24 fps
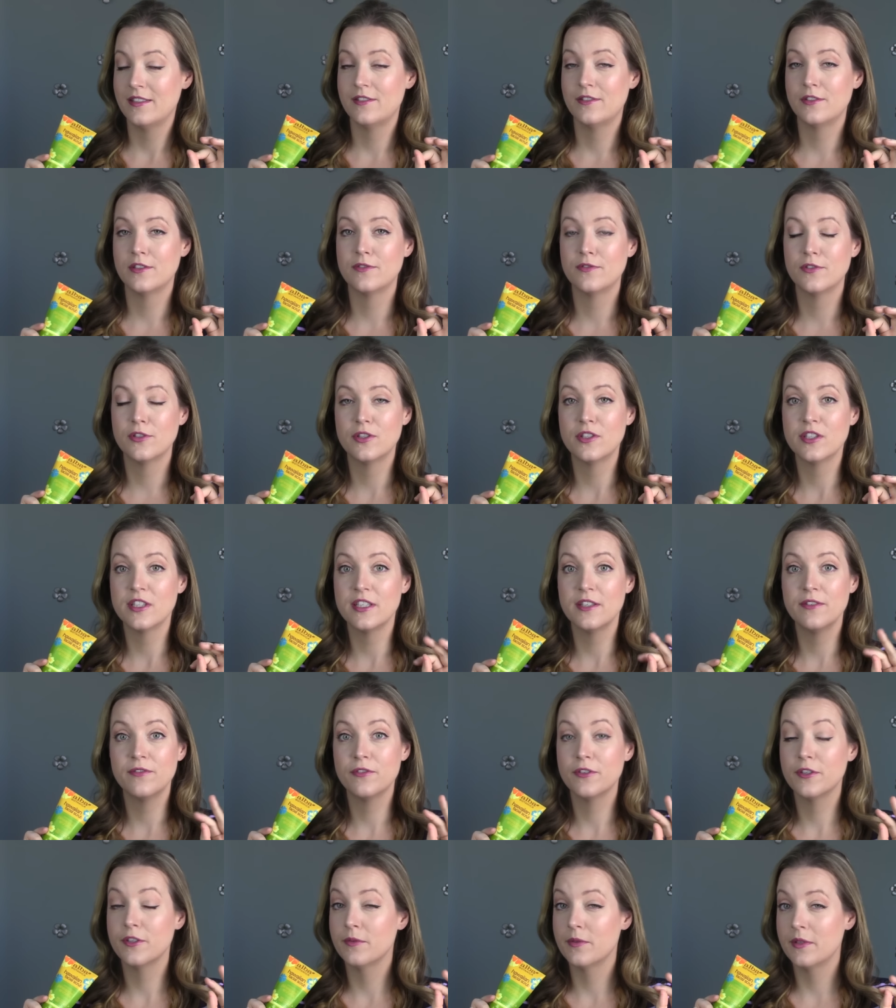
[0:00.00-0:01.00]
So if you're looking
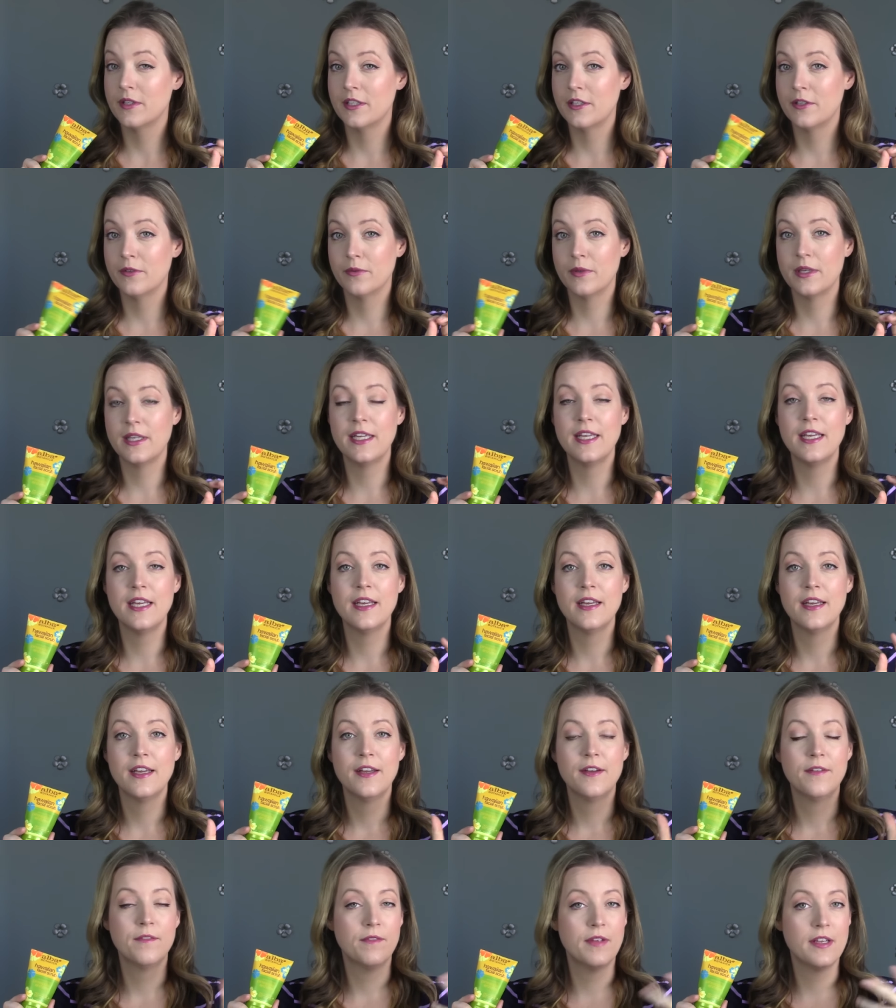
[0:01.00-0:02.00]
for a really gritty
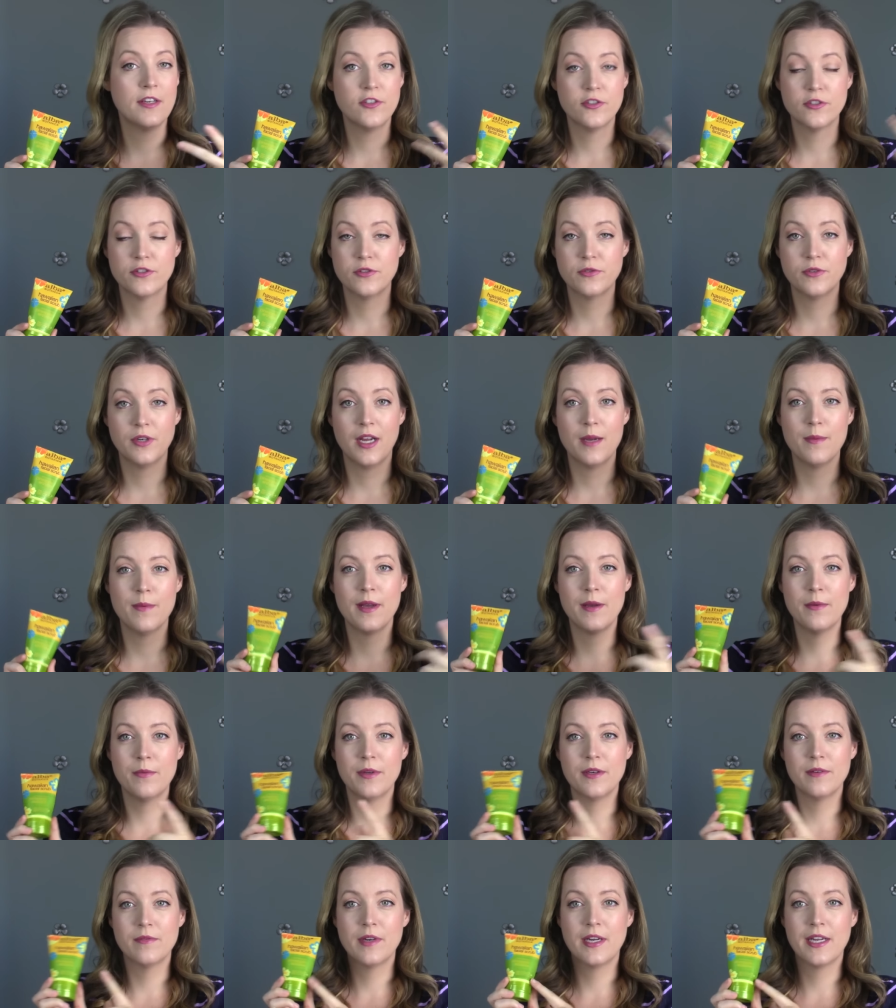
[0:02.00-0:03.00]
facial scrub, I
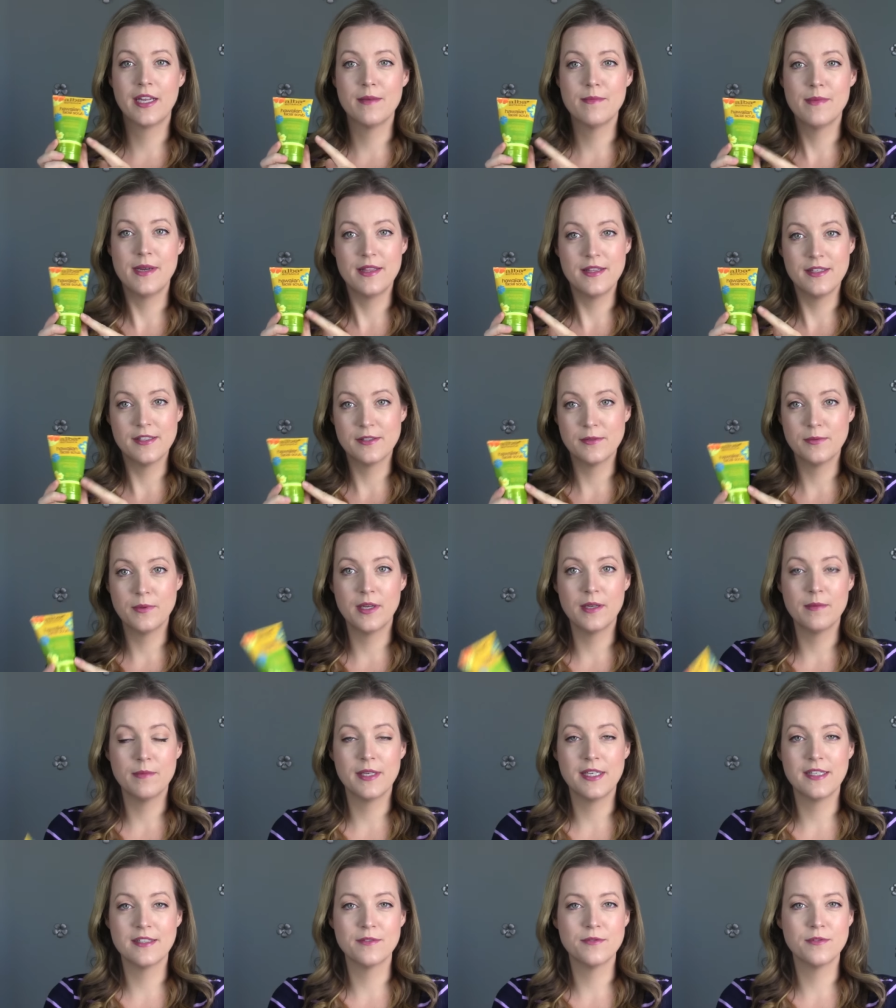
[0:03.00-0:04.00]
wouldn't recommend this one
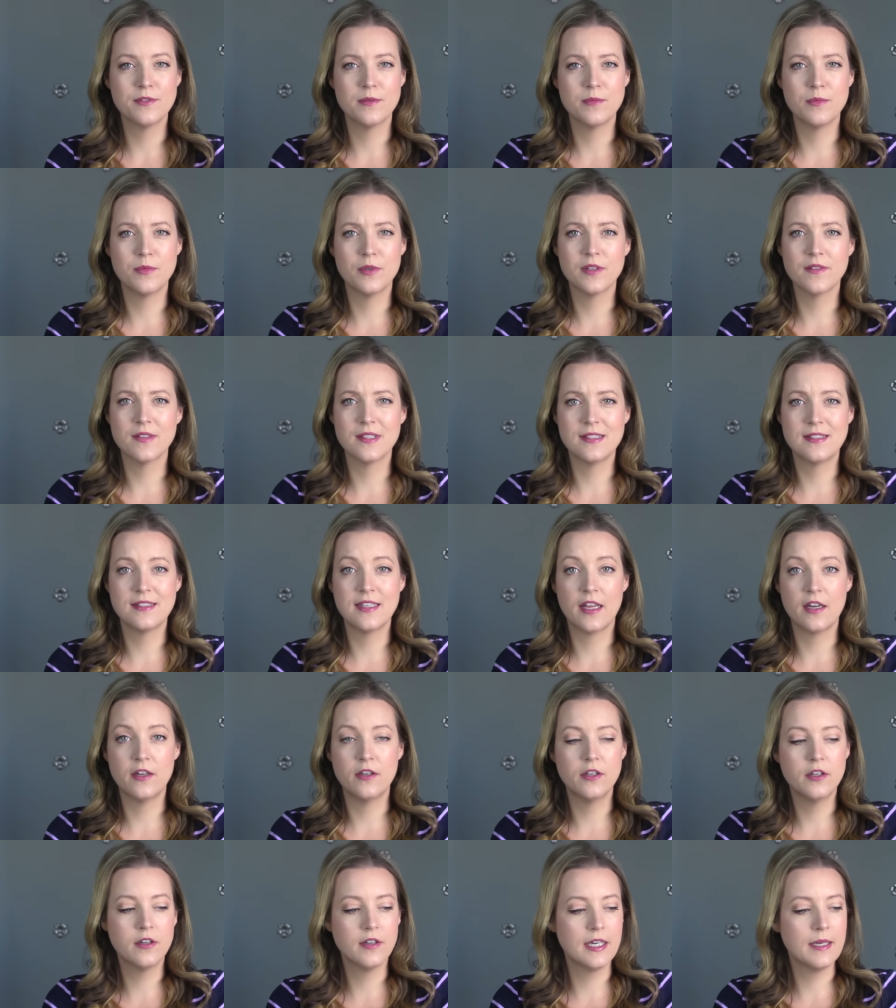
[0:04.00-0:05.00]
because it was more of a
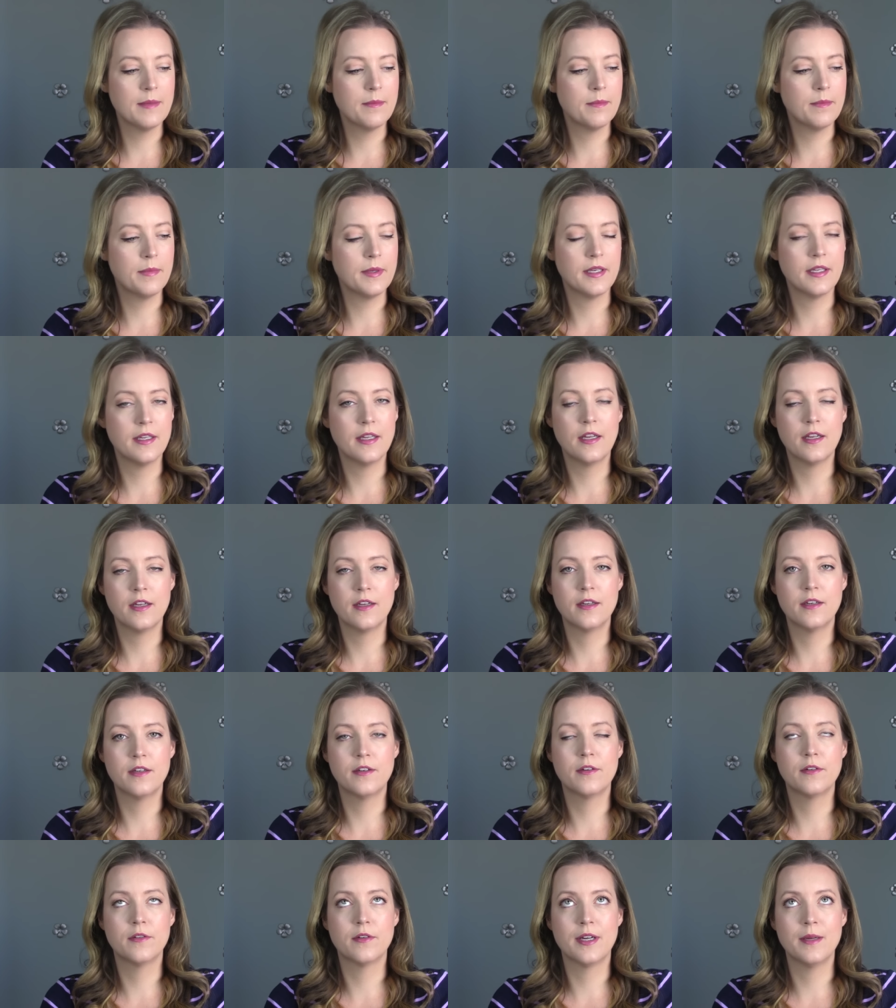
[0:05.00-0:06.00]
subtle grip, but
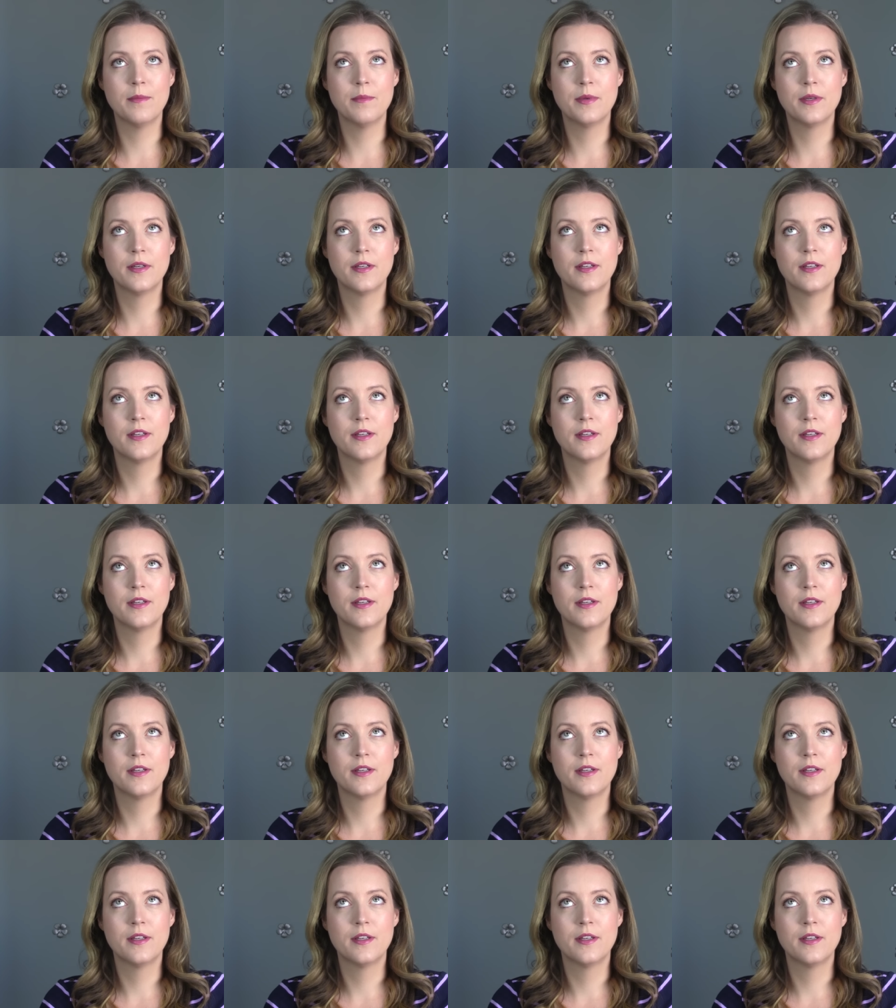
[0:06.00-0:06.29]
grip,